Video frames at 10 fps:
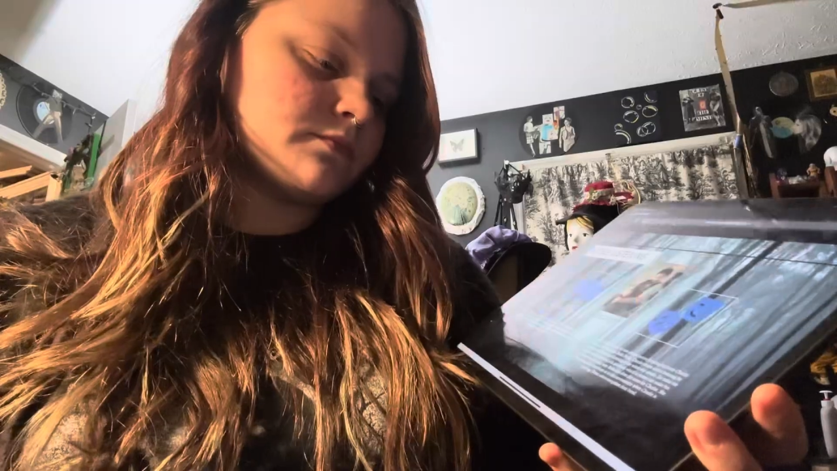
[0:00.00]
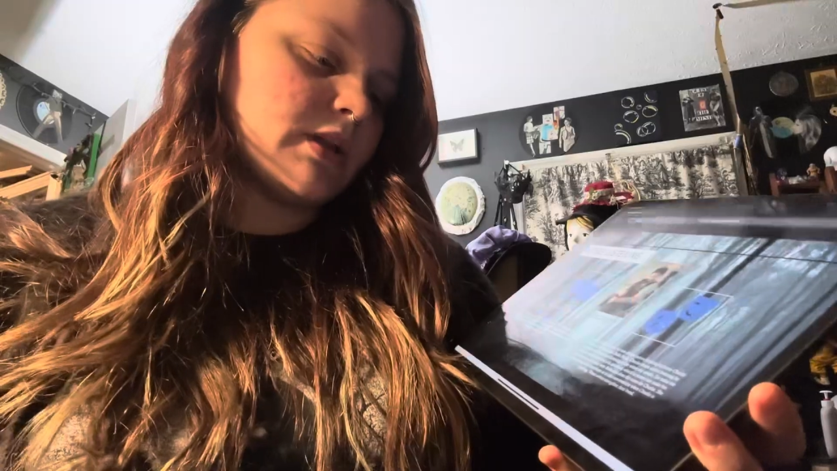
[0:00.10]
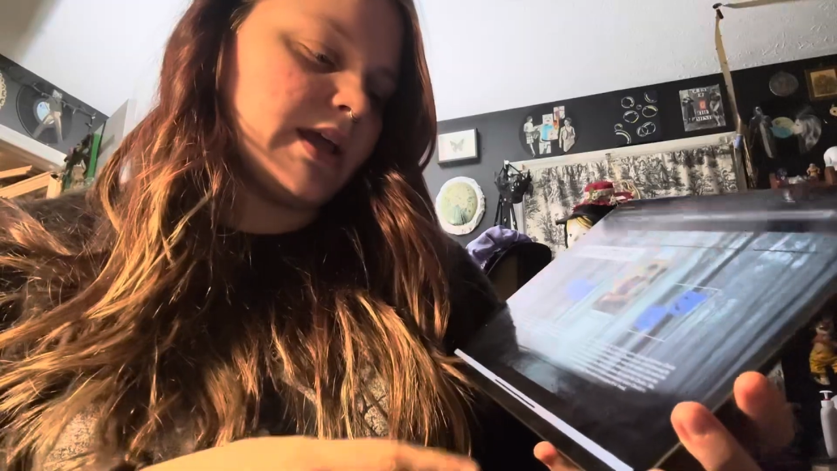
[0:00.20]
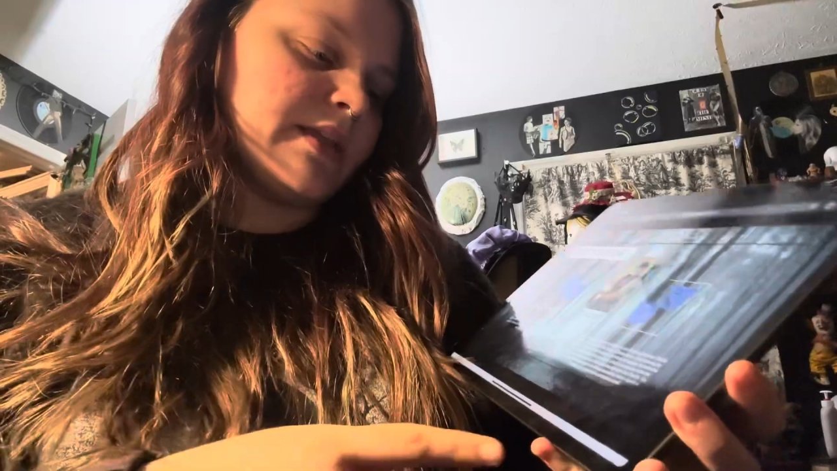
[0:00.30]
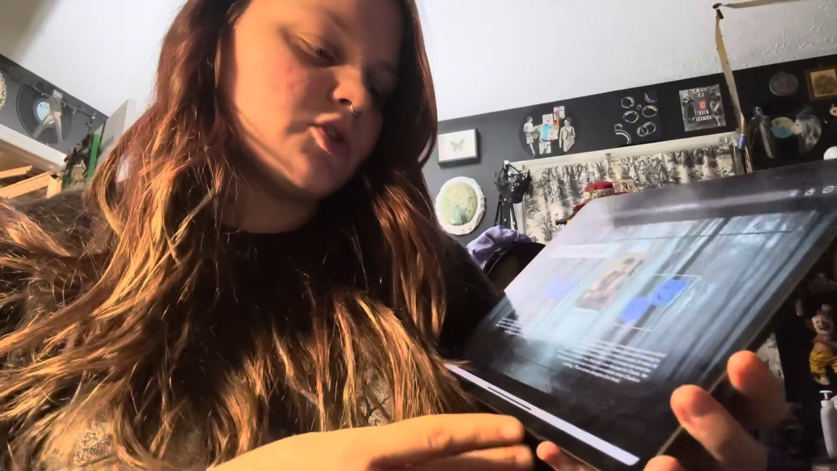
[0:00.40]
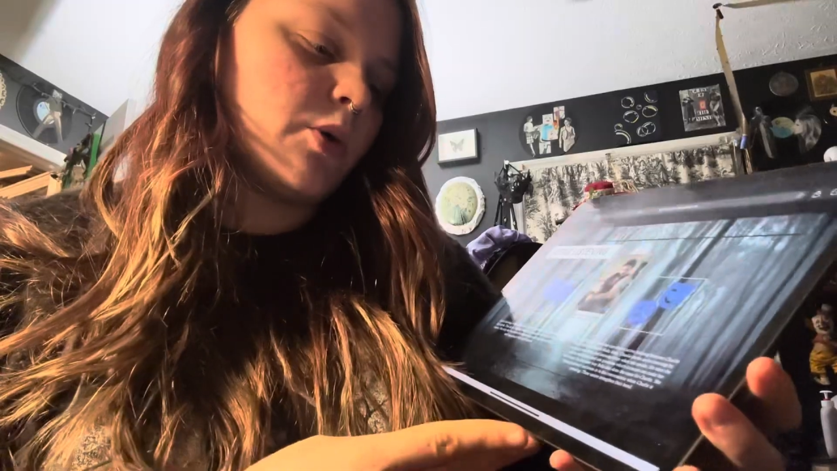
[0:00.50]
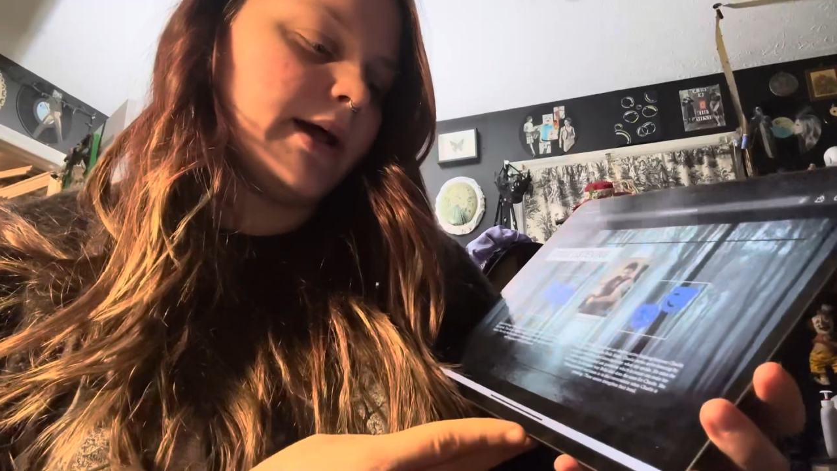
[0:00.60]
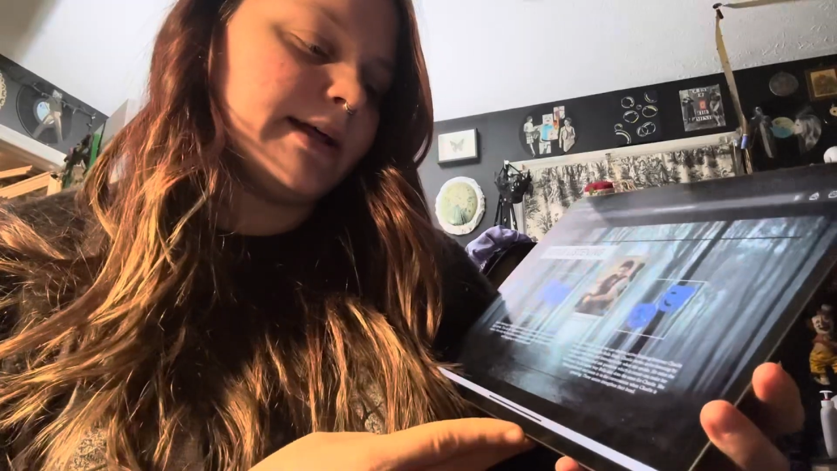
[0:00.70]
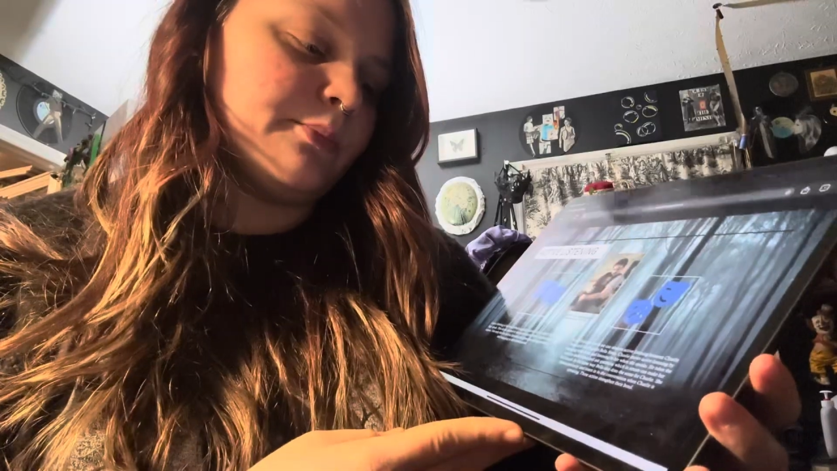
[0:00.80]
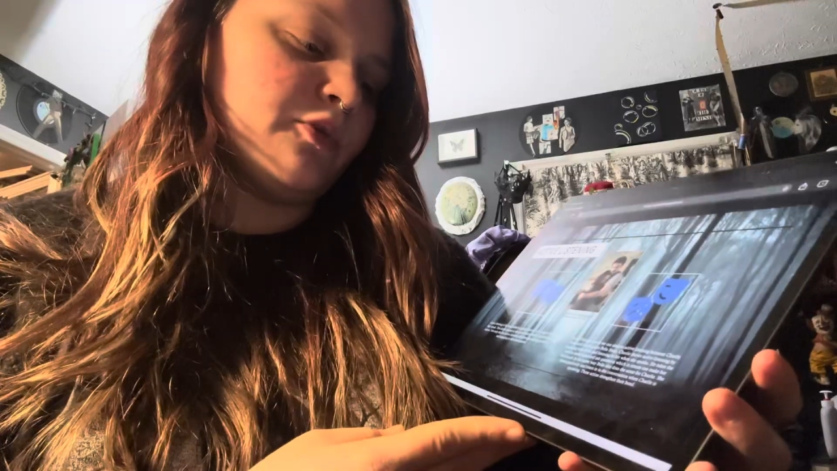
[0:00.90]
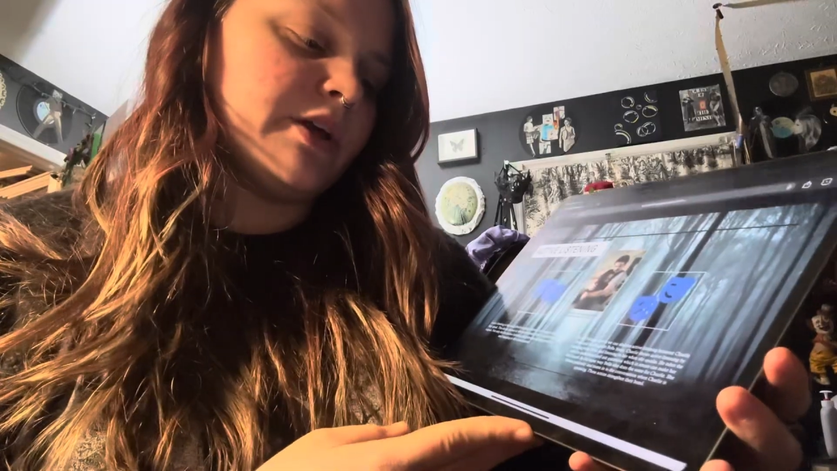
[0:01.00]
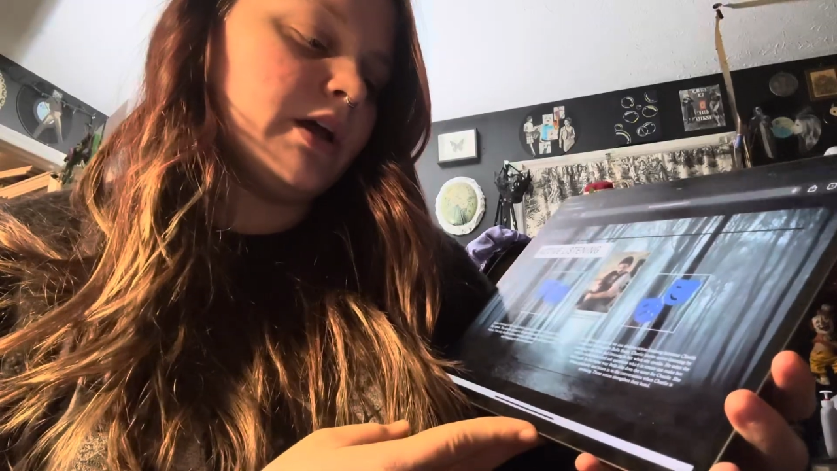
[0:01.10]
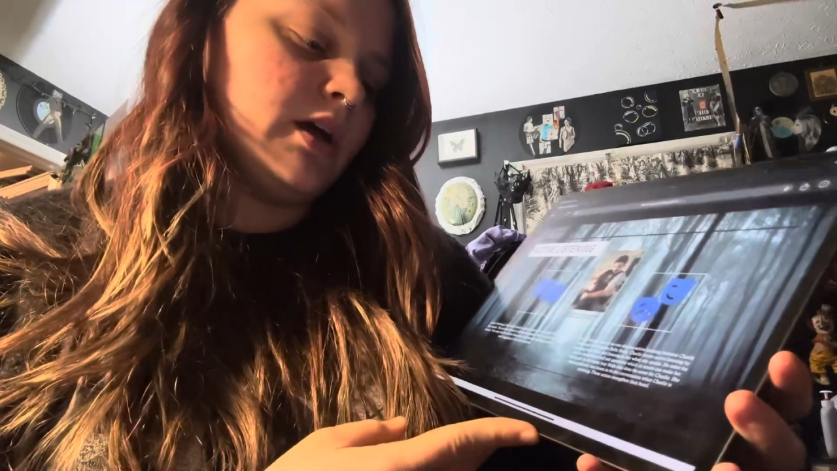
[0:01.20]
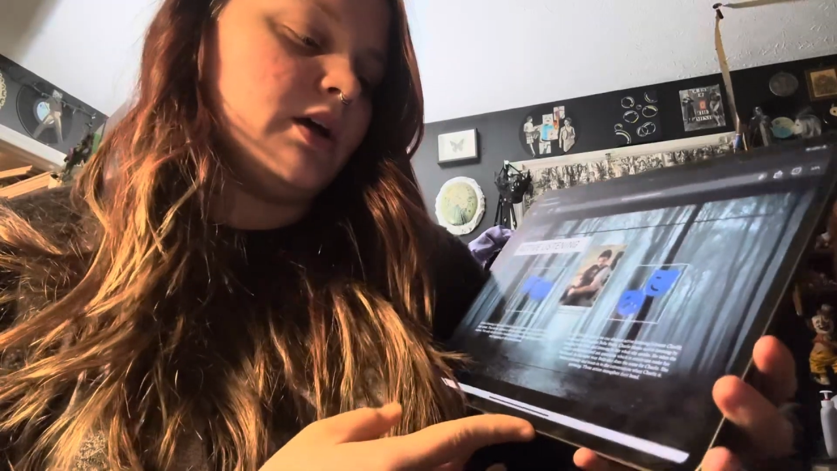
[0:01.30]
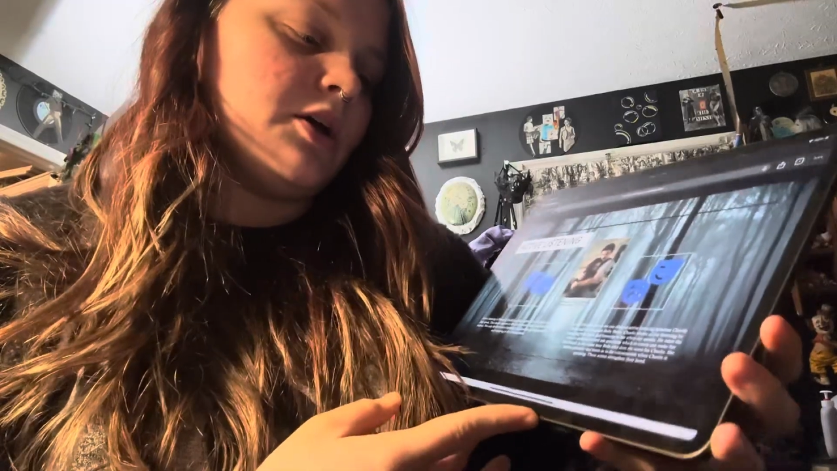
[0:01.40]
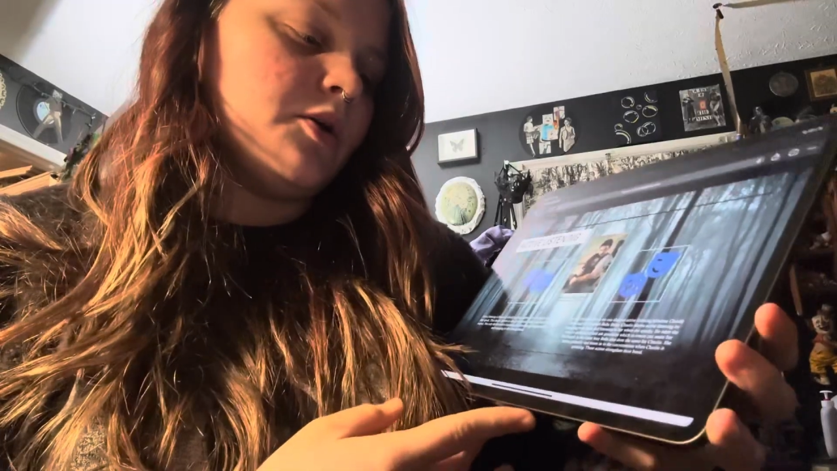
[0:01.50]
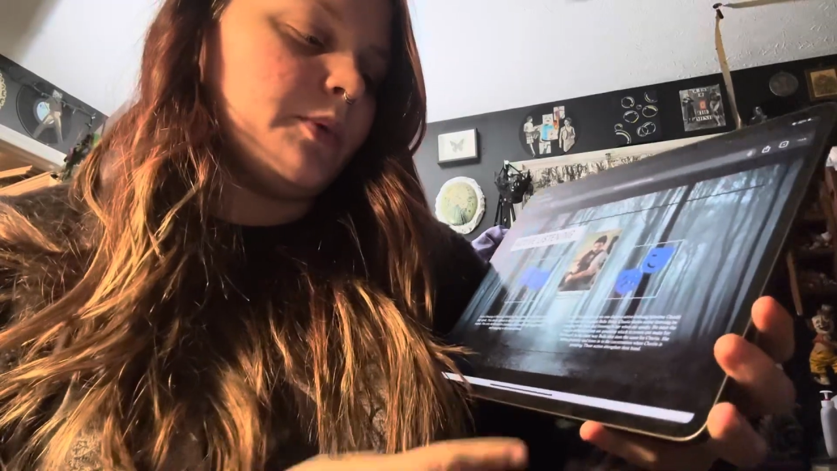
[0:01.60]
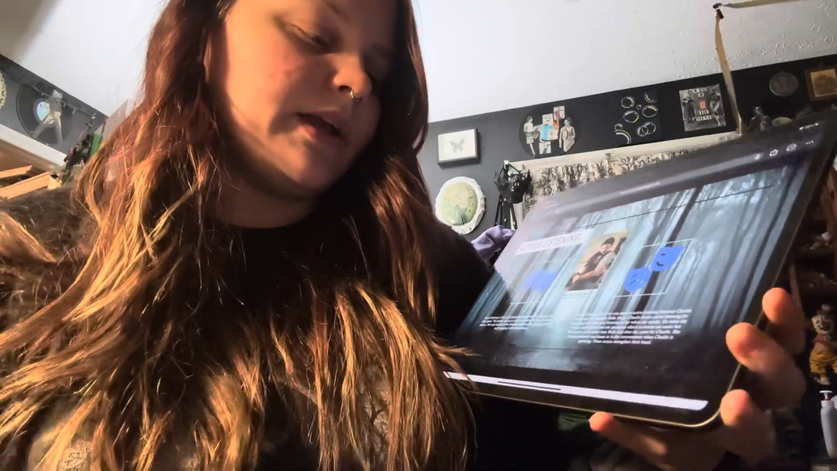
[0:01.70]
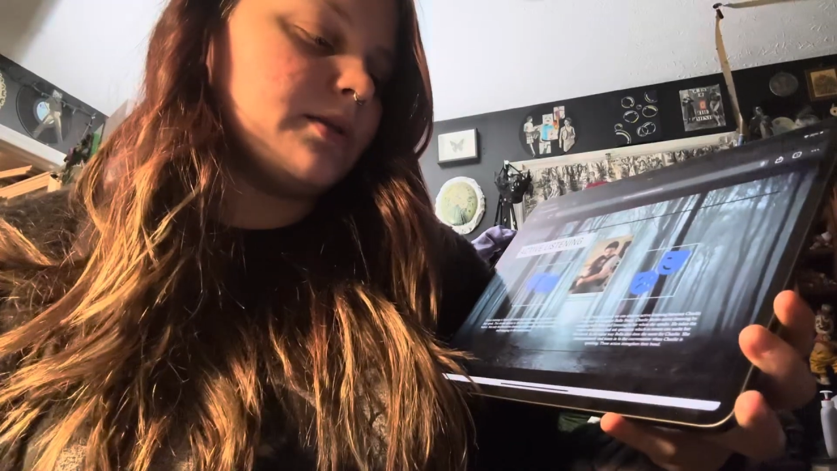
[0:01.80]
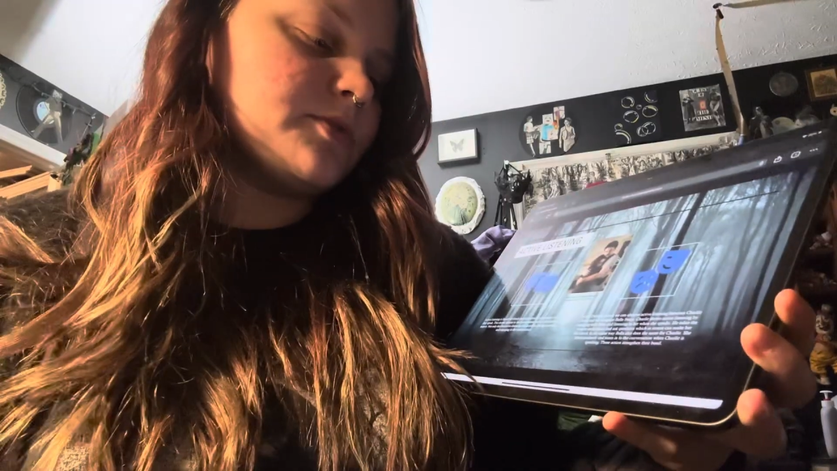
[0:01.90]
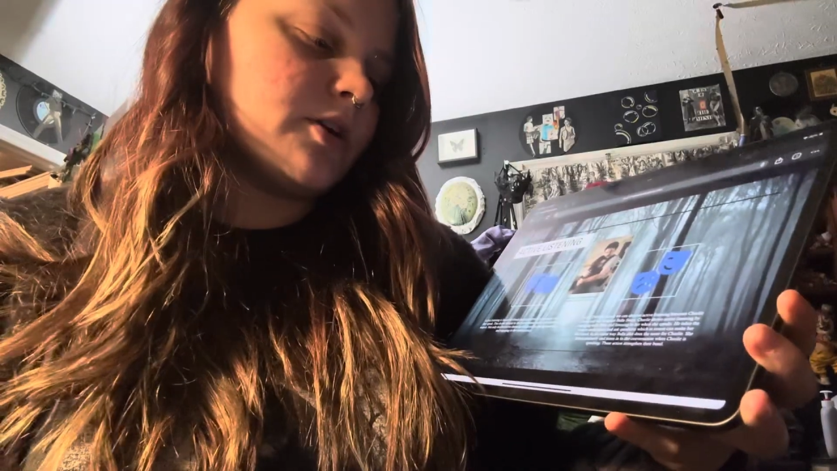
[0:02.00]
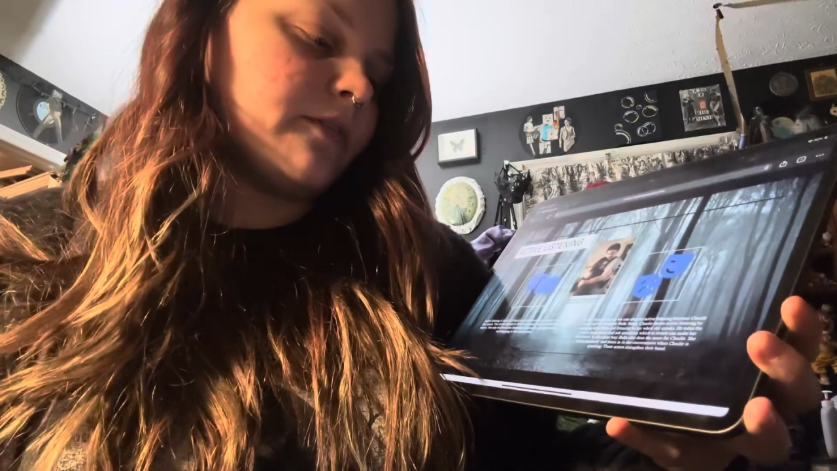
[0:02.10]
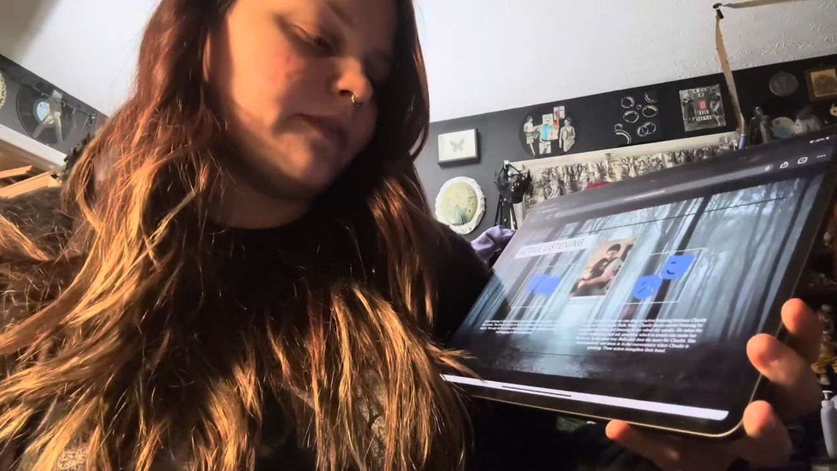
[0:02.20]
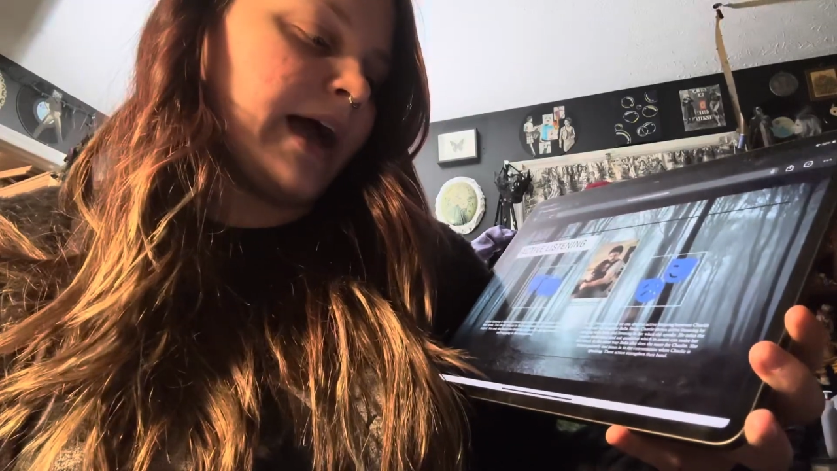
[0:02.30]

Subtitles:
In the Twilight movie, we can observe